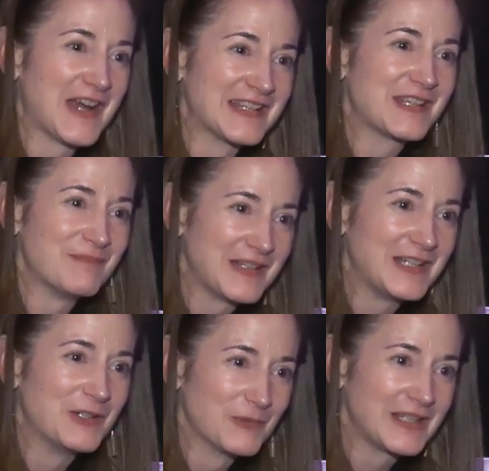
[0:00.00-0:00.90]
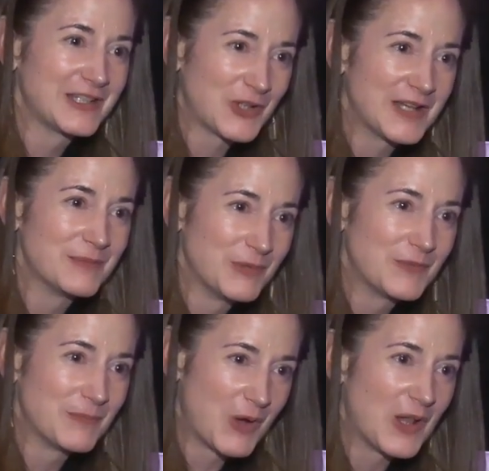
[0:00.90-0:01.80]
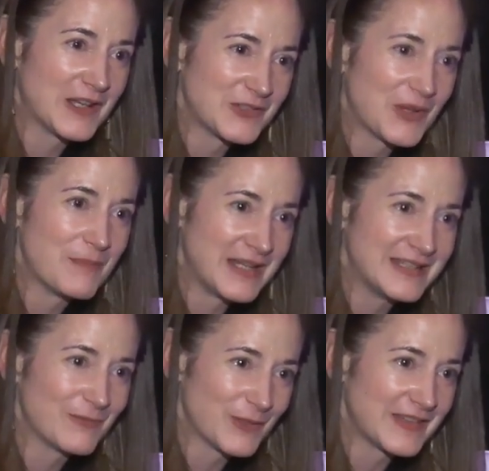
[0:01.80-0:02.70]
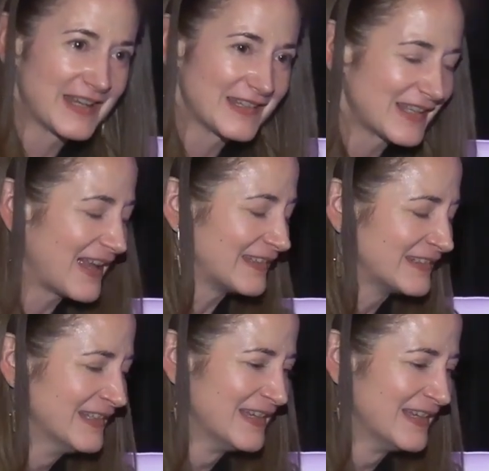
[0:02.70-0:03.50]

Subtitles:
as somebody who really tried to move the ball on so many different things, and